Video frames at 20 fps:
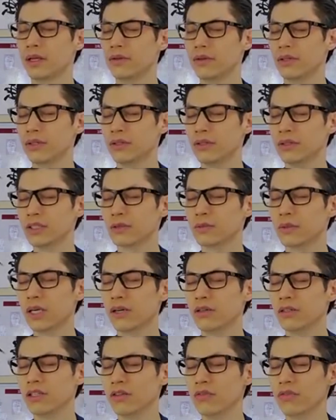You can do this
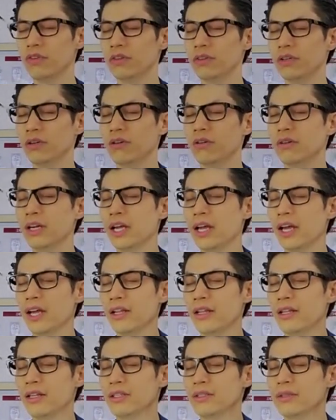well, you can feel your whole
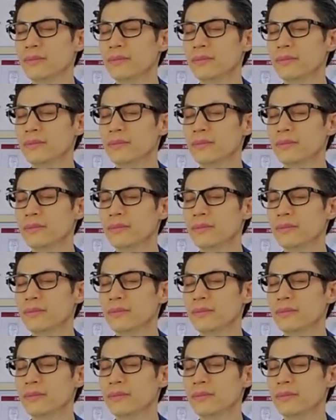head